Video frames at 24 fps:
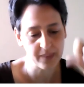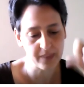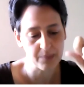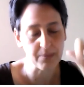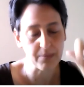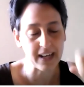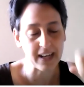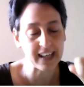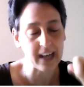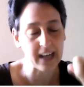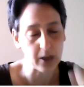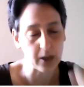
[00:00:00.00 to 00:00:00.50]

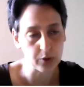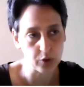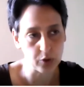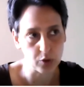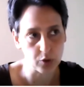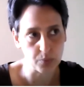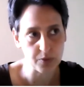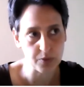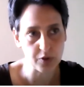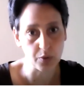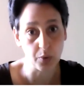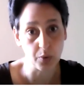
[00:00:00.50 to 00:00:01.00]
breakout
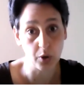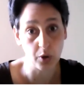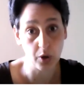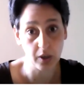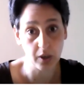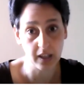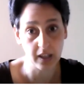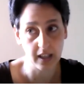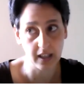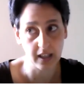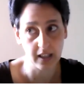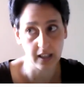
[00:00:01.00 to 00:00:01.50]
rooms to
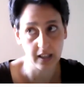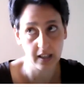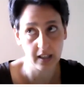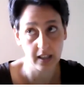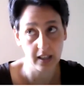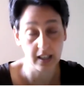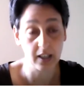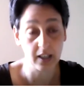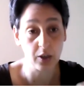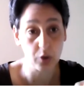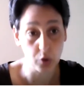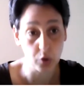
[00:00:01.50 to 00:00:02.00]
work
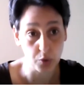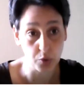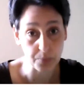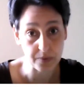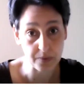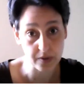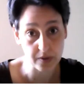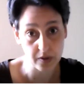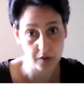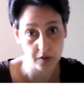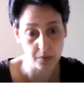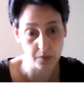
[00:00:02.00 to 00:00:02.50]
in
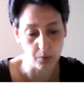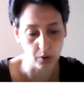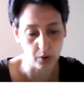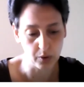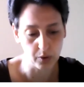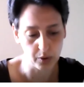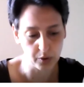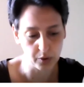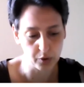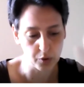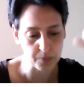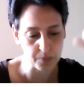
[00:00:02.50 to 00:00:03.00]
groups,
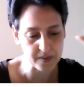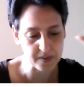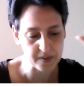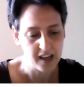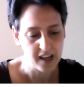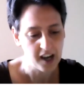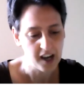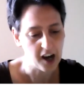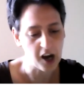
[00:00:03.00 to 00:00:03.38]
smaller groups.